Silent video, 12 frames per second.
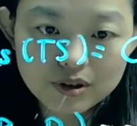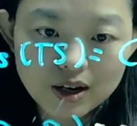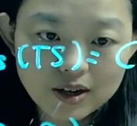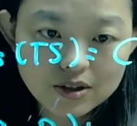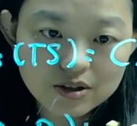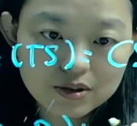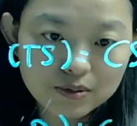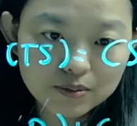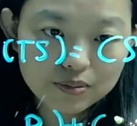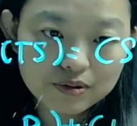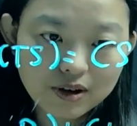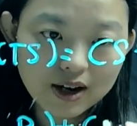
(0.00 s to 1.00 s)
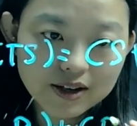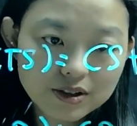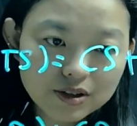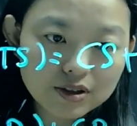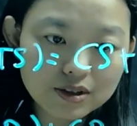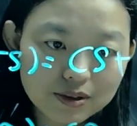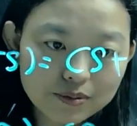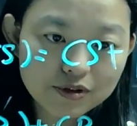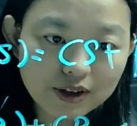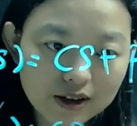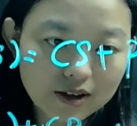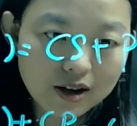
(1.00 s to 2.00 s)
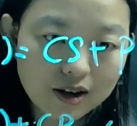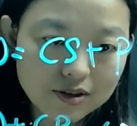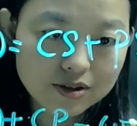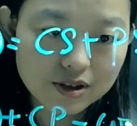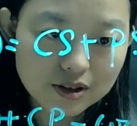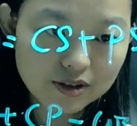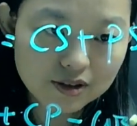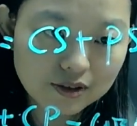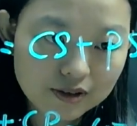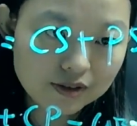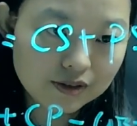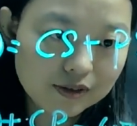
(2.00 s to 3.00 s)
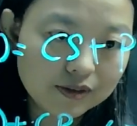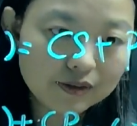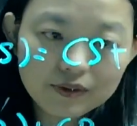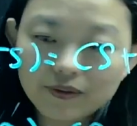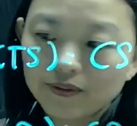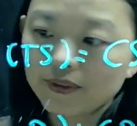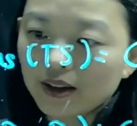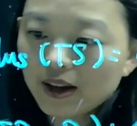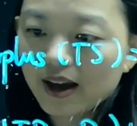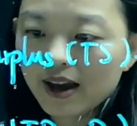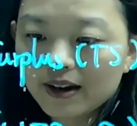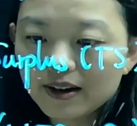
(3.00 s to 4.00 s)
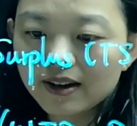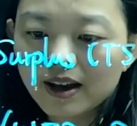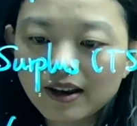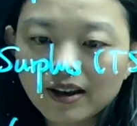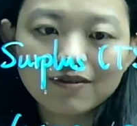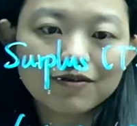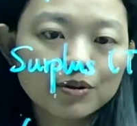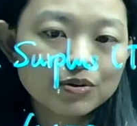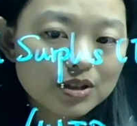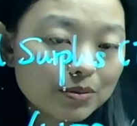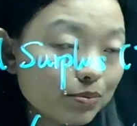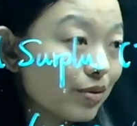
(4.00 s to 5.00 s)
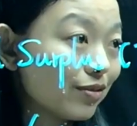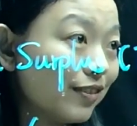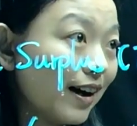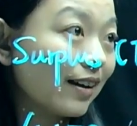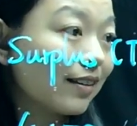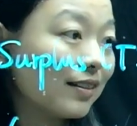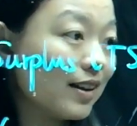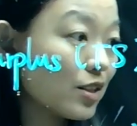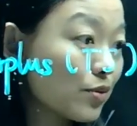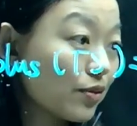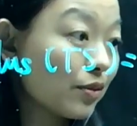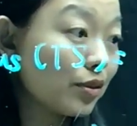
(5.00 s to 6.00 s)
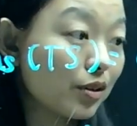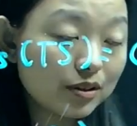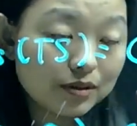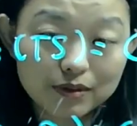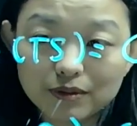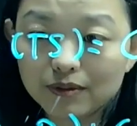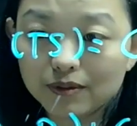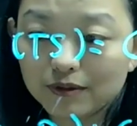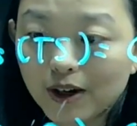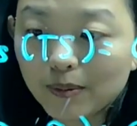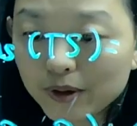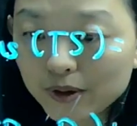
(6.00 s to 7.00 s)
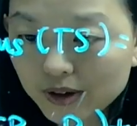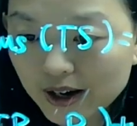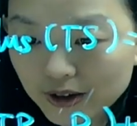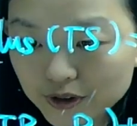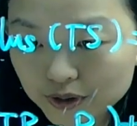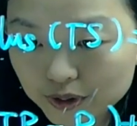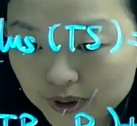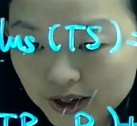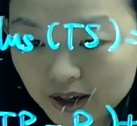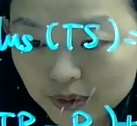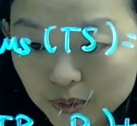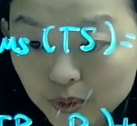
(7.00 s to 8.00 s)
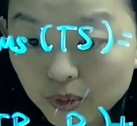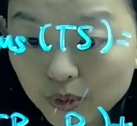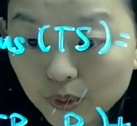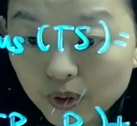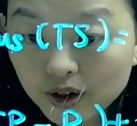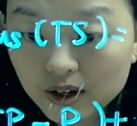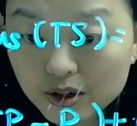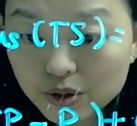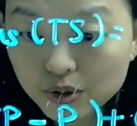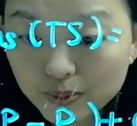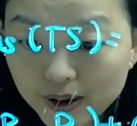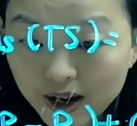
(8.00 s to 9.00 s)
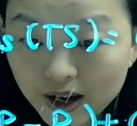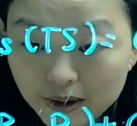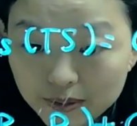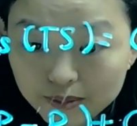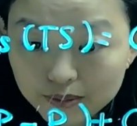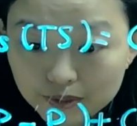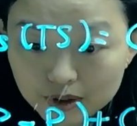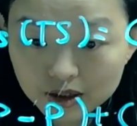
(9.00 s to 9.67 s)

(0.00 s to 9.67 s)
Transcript: plus price subtract cost. And then if you simplify this formula, actually you'll get willingness to pay